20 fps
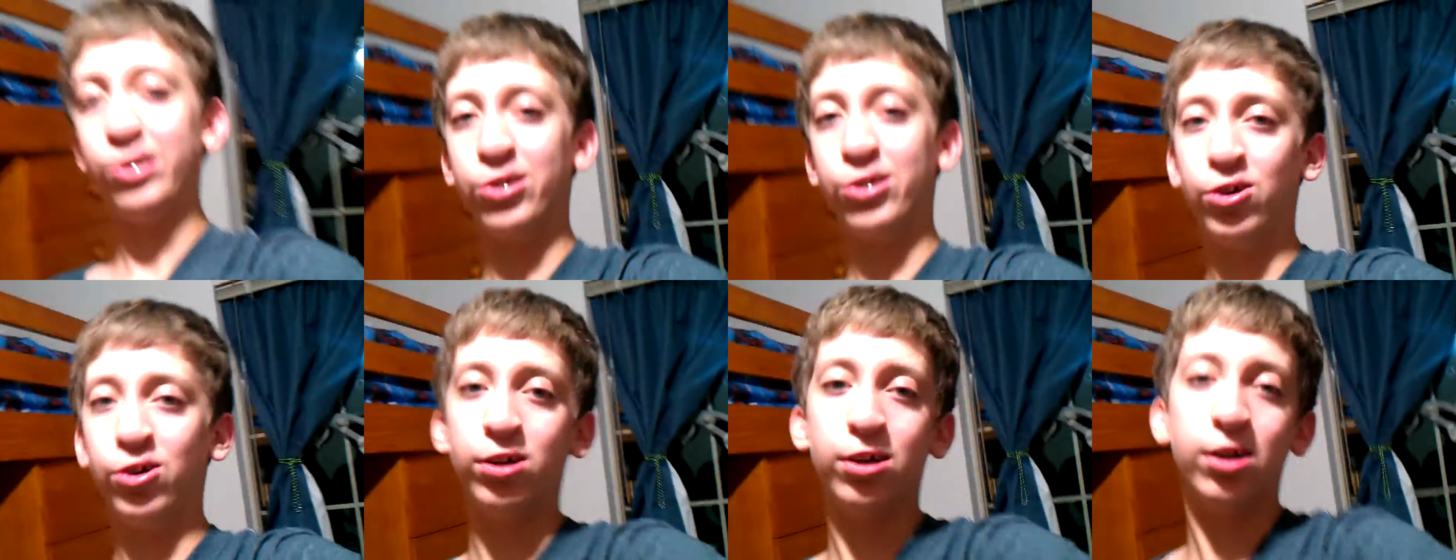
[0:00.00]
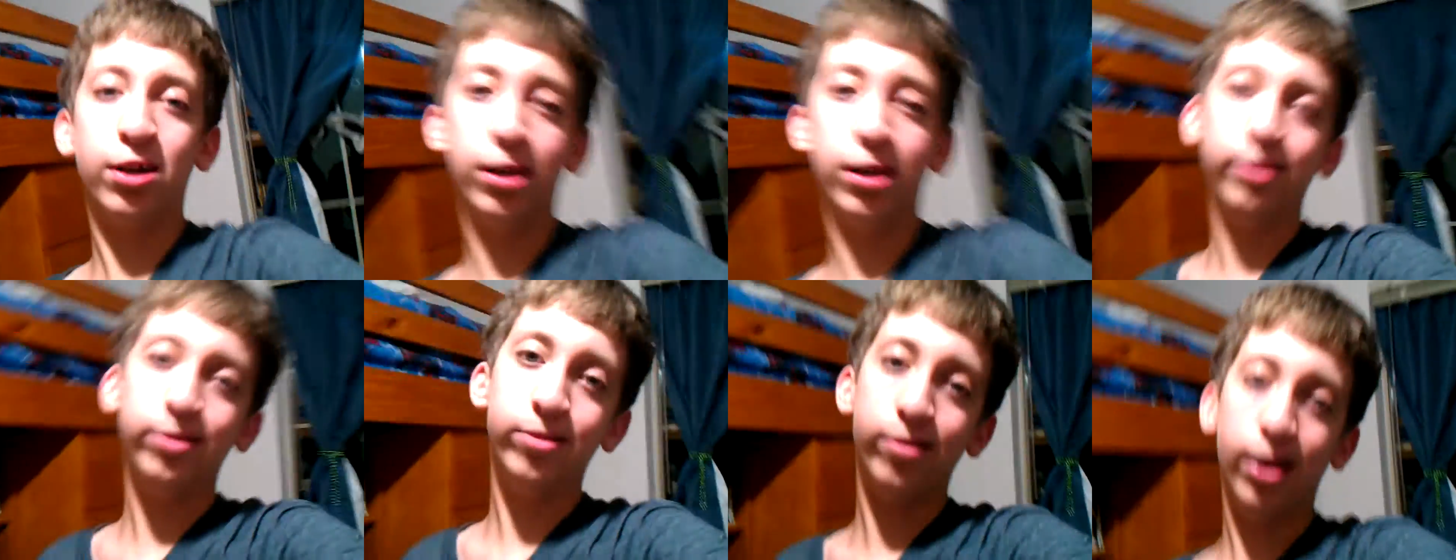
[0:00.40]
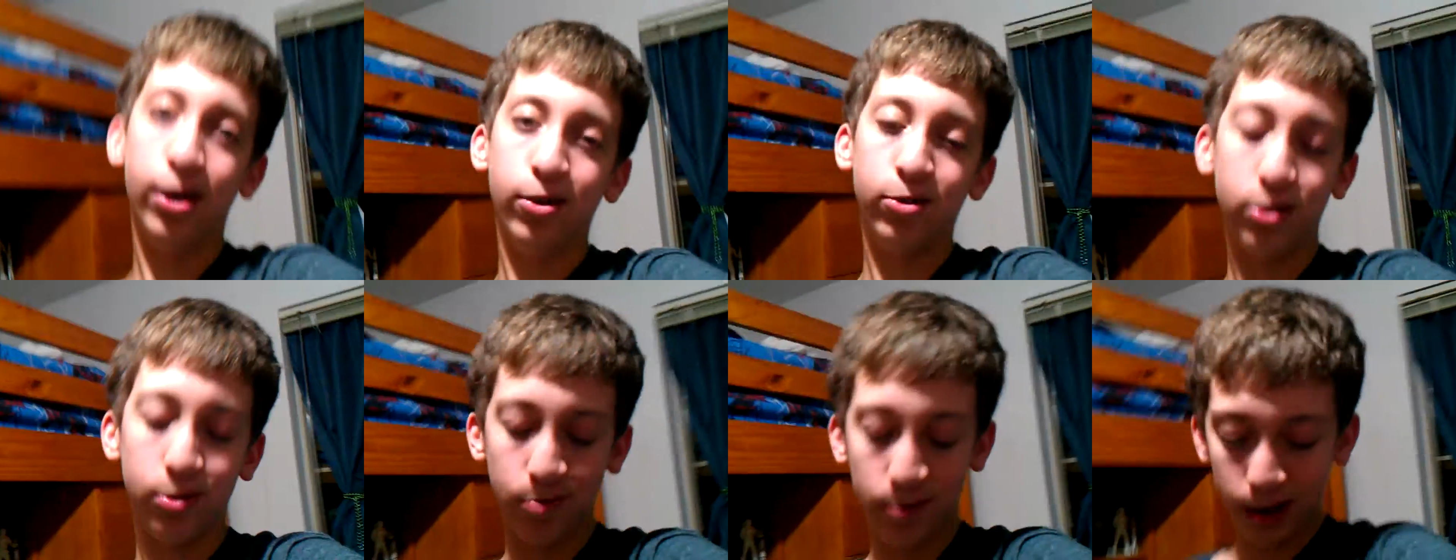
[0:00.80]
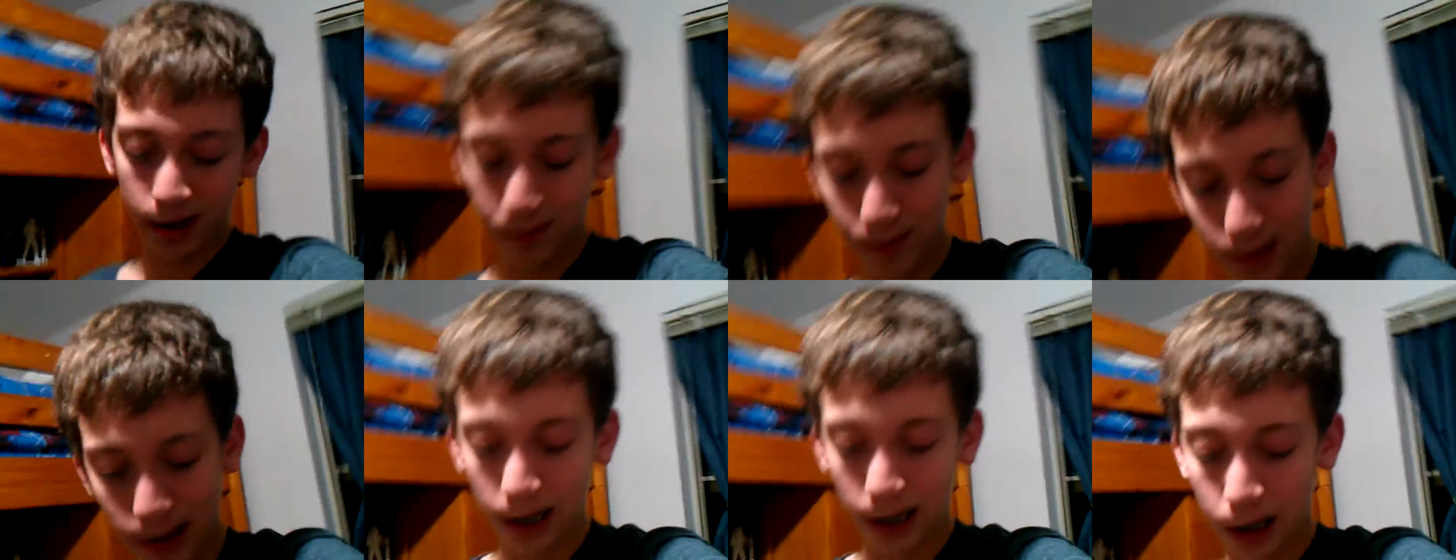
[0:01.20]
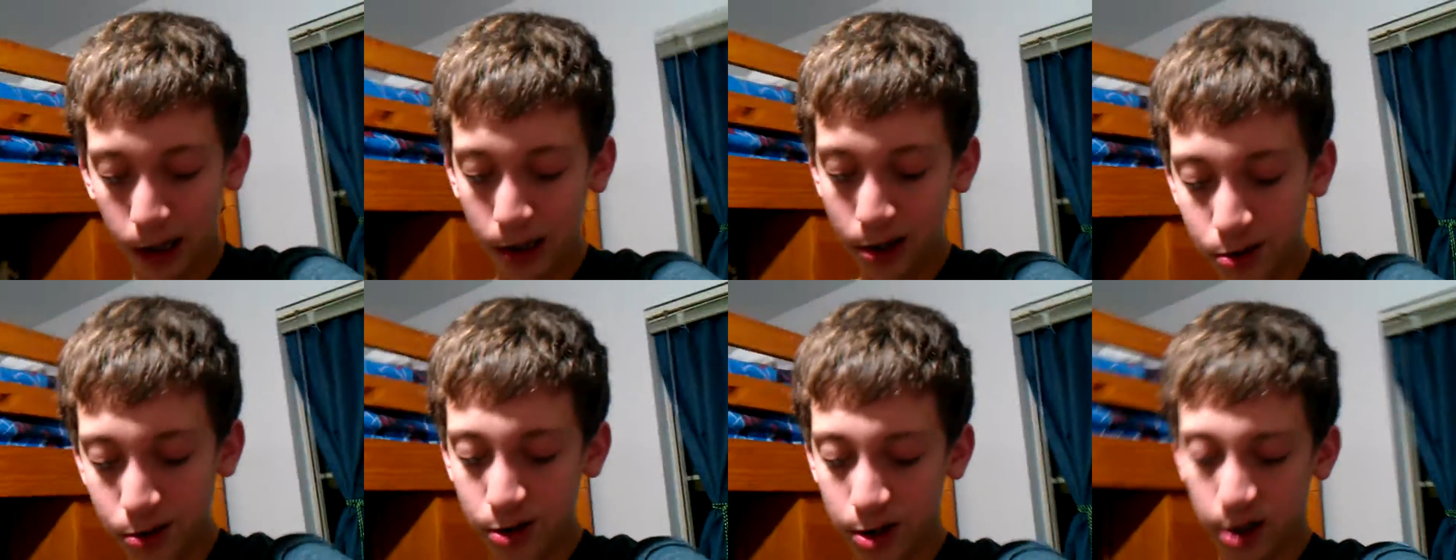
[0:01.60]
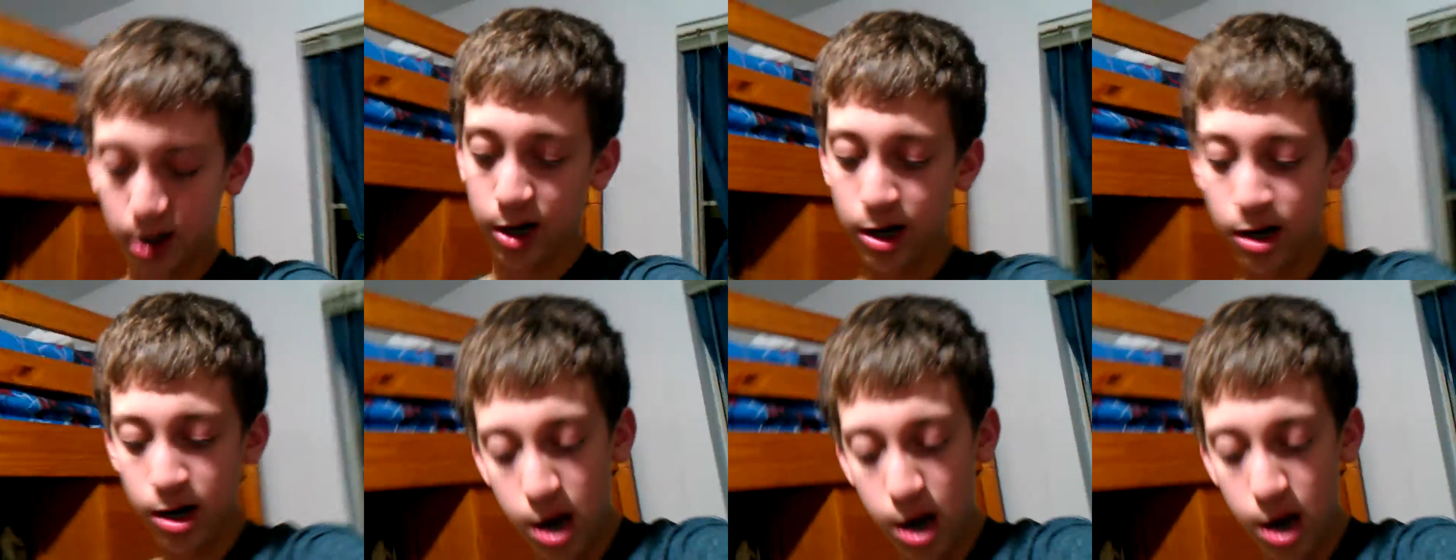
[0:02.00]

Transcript: so I was afraid we were going to lose her.